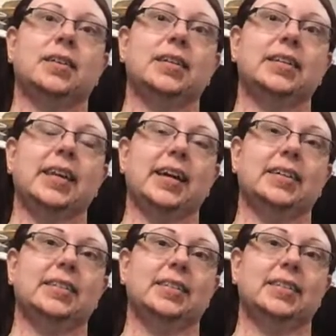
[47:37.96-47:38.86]
Yeah.
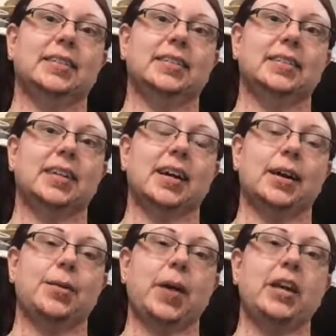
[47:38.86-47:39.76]

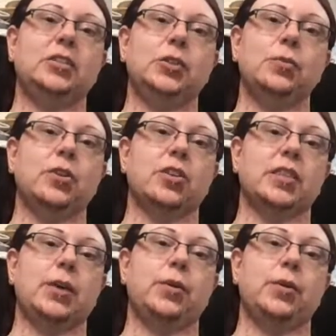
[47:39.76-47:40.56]
I do wish that they would.